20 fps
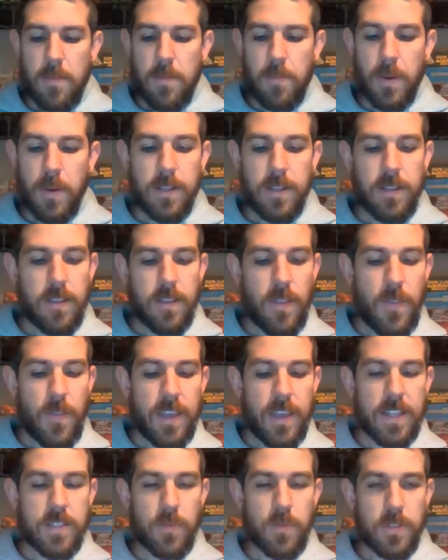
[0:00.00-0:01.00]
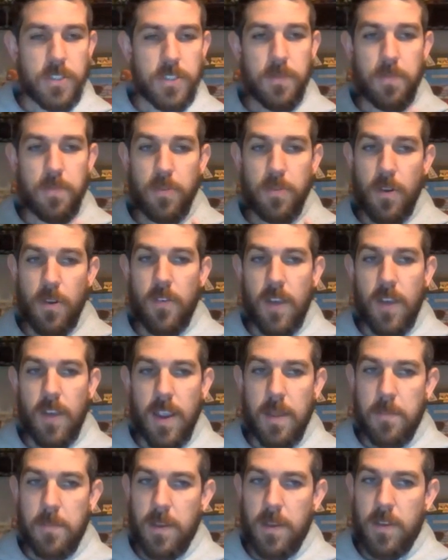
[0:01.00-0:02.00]
But the thing is, once you
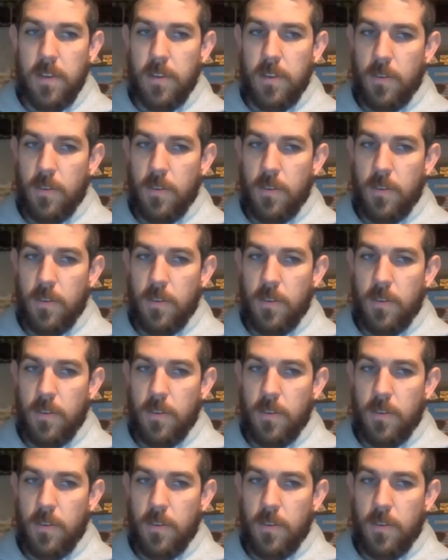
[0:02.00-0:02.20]
program